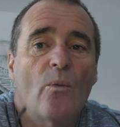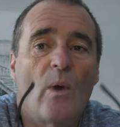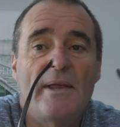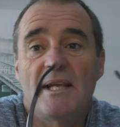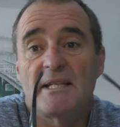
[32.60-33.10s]

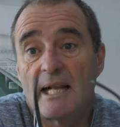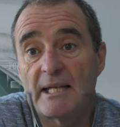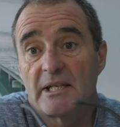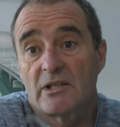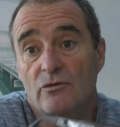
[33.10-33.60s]
When these
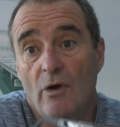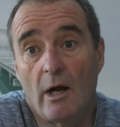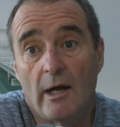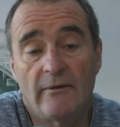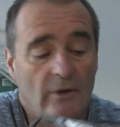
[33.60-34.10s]
glasses
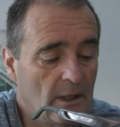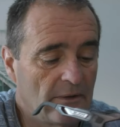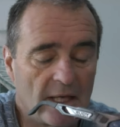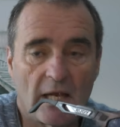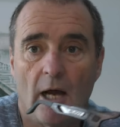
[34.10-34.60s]
arrive,
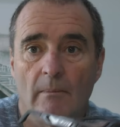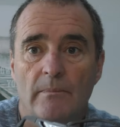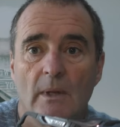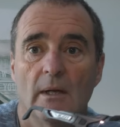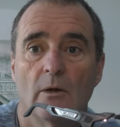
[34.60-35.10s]
they
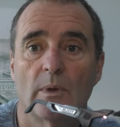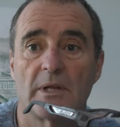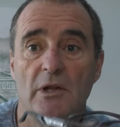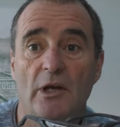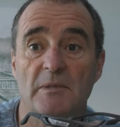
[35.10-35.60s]
come
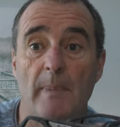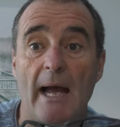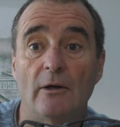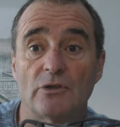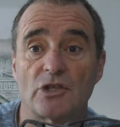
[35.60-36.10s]
with a nice
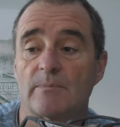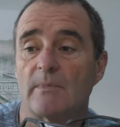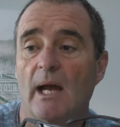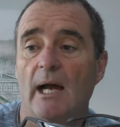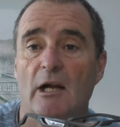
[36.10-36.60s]

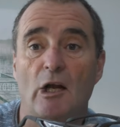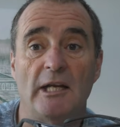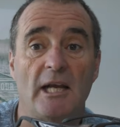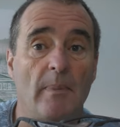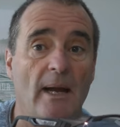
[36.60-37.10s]
pouch,
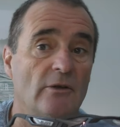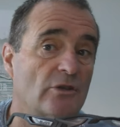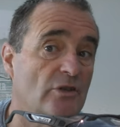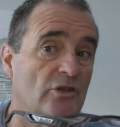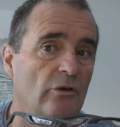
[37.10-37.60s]
cleaning
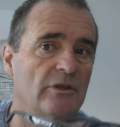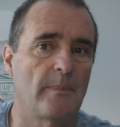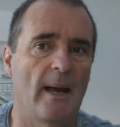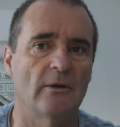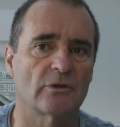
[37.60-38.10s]
pouch and storage
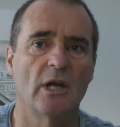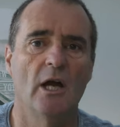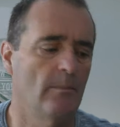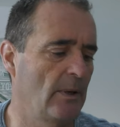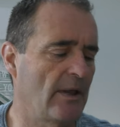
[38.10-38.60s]
pouch,
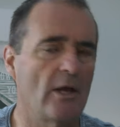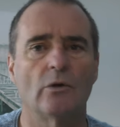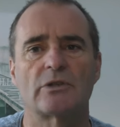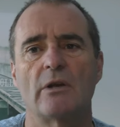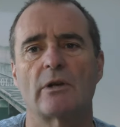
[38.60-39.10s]
but they
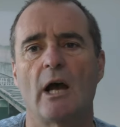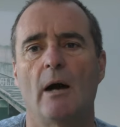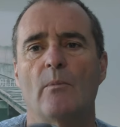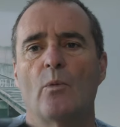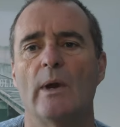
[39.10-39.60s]
also
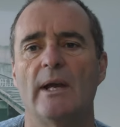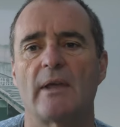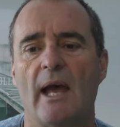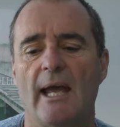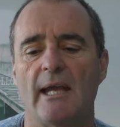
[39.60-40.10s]
come
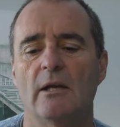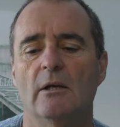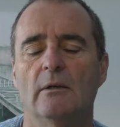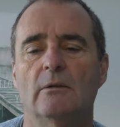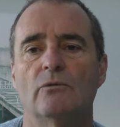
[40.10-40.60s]
with a
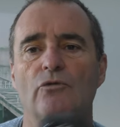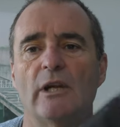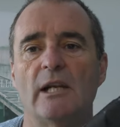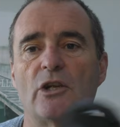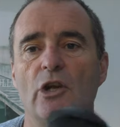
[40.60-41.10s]

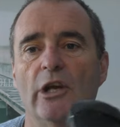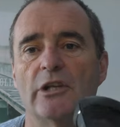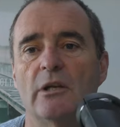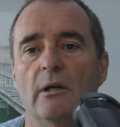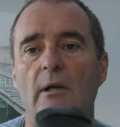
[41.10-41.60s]
really good